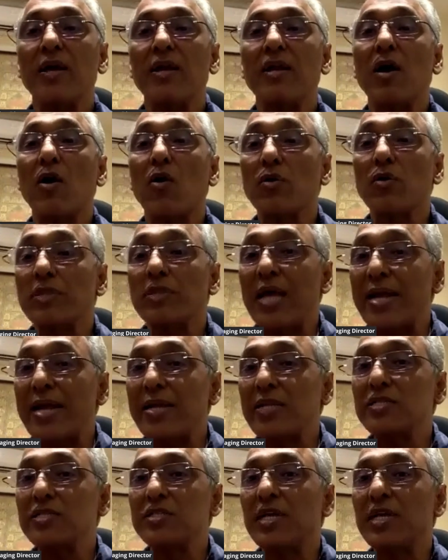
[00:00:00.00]
Now, that
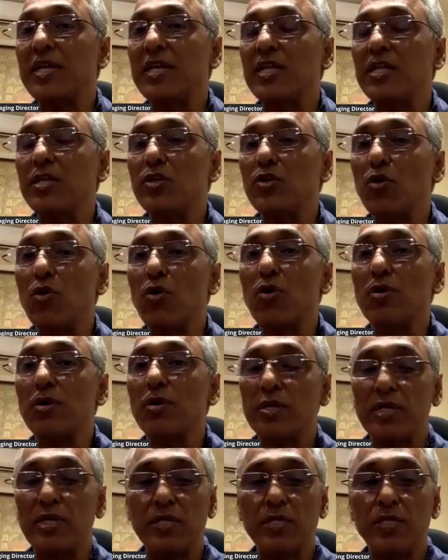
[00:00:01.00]
is really
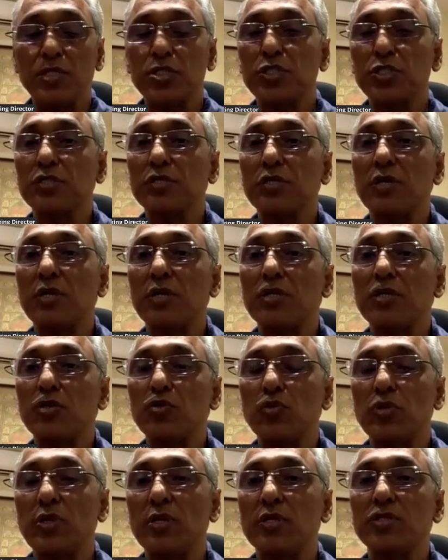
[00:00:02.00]
your initial due
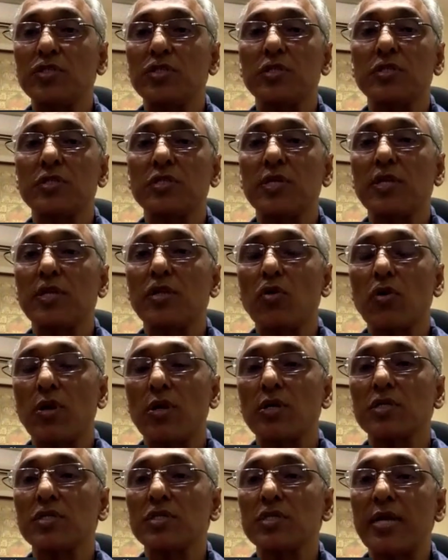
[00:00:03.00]
diligence and your
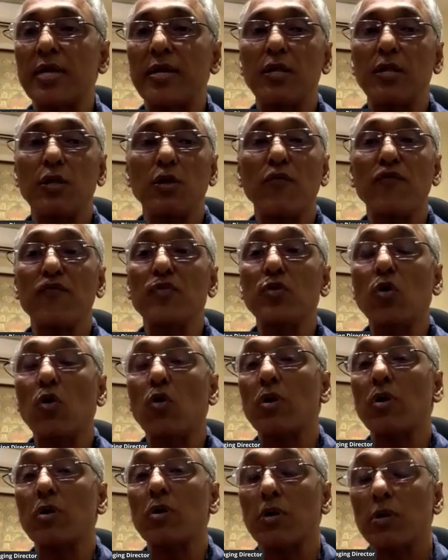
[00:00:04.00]
understanding of
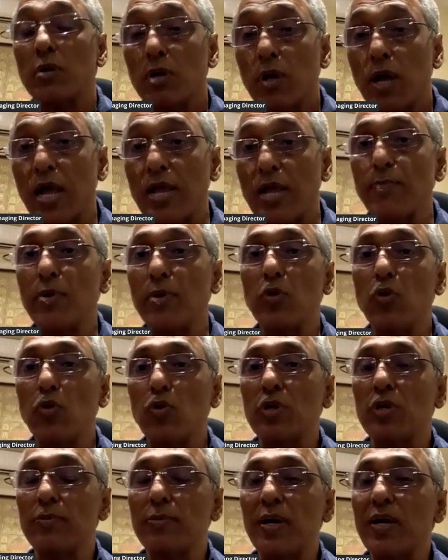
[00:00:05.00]
your
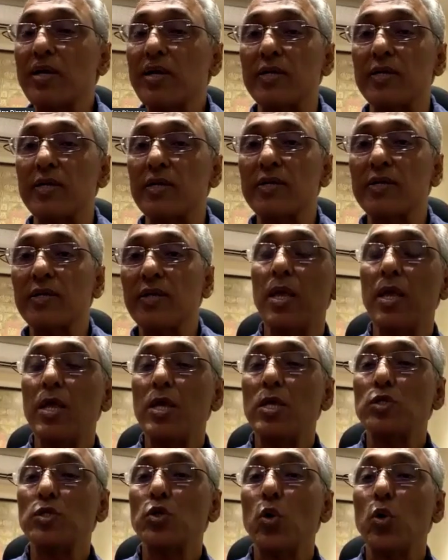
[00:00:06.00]
hyper-local market.
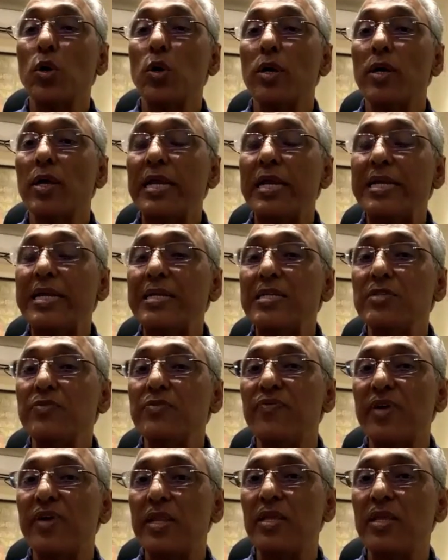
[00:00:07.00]
So it is
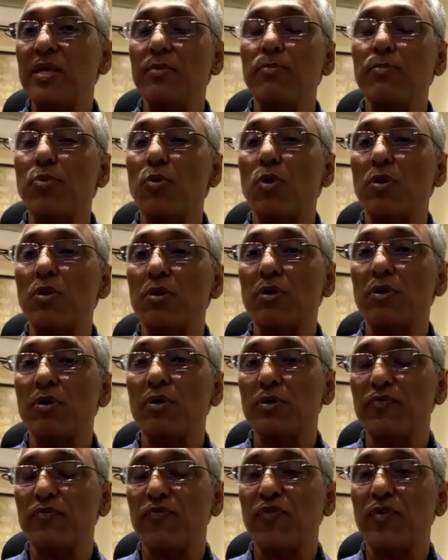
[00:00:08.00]
very
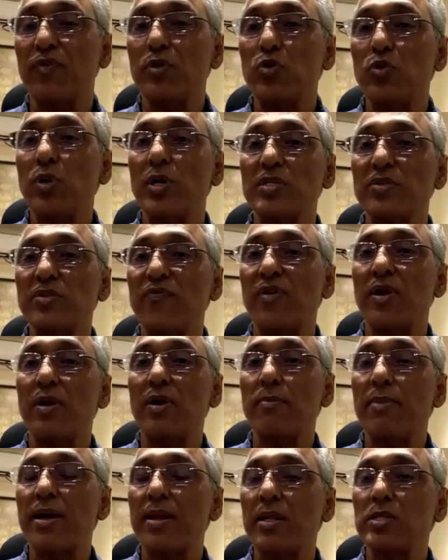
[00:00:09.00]
important for you as a fund
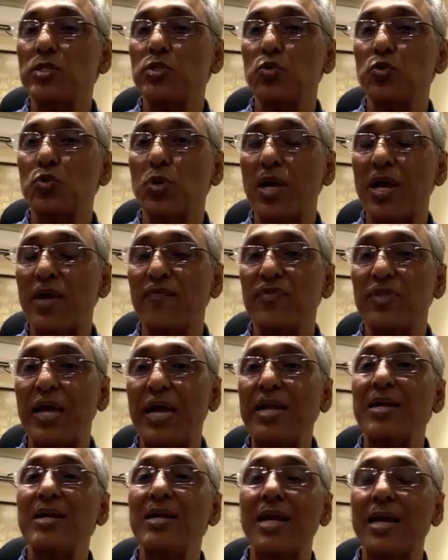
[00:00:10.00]
manager to have
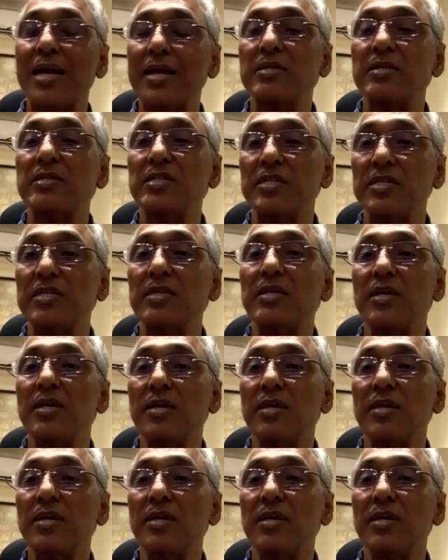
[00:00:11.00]
that clarity